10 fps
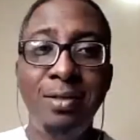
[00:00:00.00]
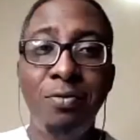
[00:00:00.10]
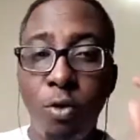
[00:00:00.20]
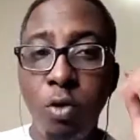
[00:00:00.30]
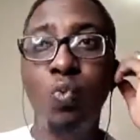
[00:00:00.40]
photos
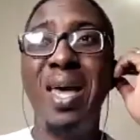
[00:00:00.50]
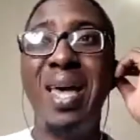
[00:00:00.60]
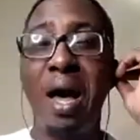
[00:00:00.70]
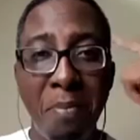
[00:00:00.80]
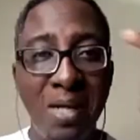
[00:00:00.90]
were
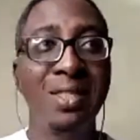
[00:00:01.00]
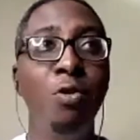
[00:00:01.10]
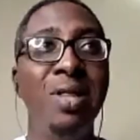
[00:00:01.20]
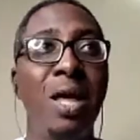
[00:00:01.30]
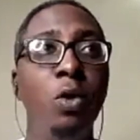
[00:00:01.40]
amazing. They look like
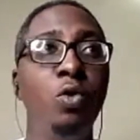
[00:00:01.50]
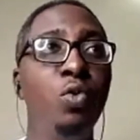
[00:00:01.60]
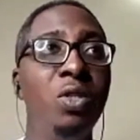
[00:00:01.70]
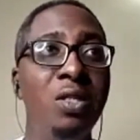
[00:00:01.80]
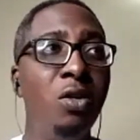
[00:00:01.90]
what you
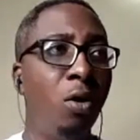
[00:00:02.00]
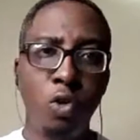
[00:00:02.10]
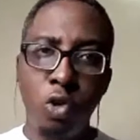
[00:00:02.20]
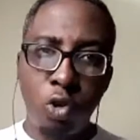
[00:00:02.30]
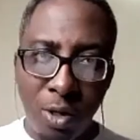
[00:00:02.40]
see on
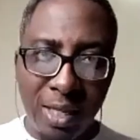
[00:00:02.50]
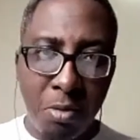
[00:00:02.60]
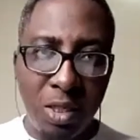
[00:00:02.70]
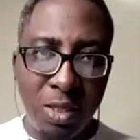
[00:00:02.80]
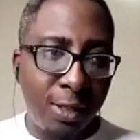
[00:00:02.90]
stock
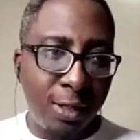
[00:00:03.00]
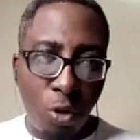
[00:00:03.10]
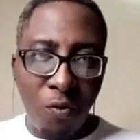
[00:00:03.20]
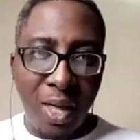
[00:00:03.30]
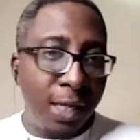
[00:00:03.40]
imaging and stuff
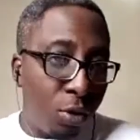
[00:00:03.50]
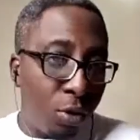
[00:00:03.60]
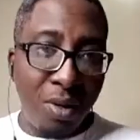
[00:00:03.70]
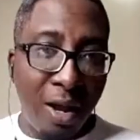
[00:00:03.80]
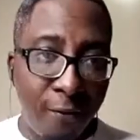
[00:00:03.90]
like that. I took it
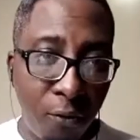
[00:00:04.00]
with that phone.